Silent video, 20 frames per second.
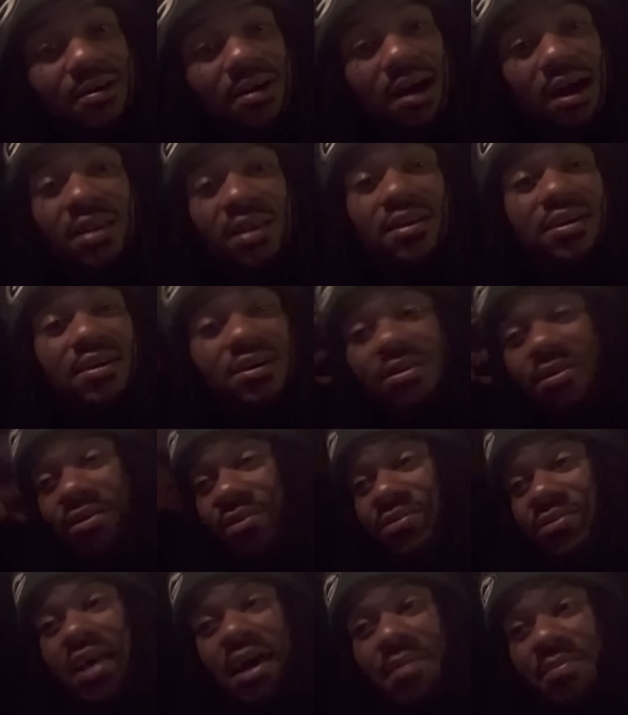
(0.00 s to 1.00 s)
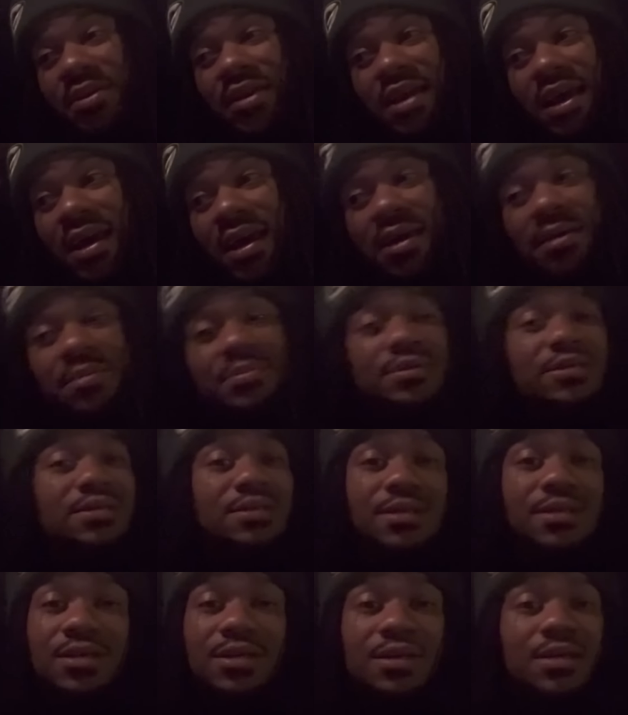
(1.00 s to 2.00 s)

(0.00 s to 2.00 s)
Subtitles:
calling her all type of names and,